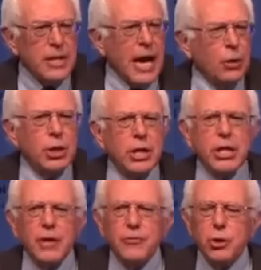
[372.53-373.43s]
now we're going to
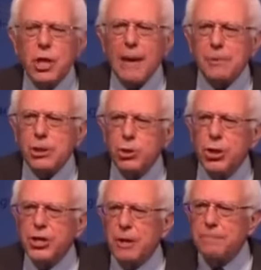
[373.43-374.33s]
give you the
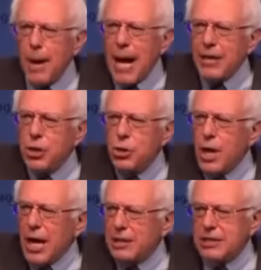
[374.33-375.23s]
opportunity to buy the
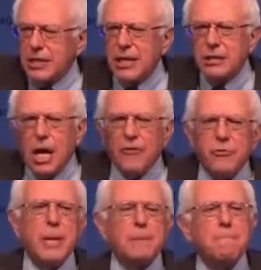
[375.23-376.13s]
United States
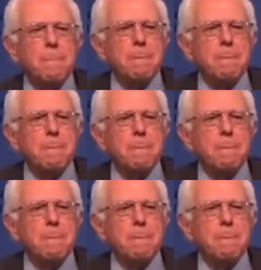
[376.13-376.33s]
government.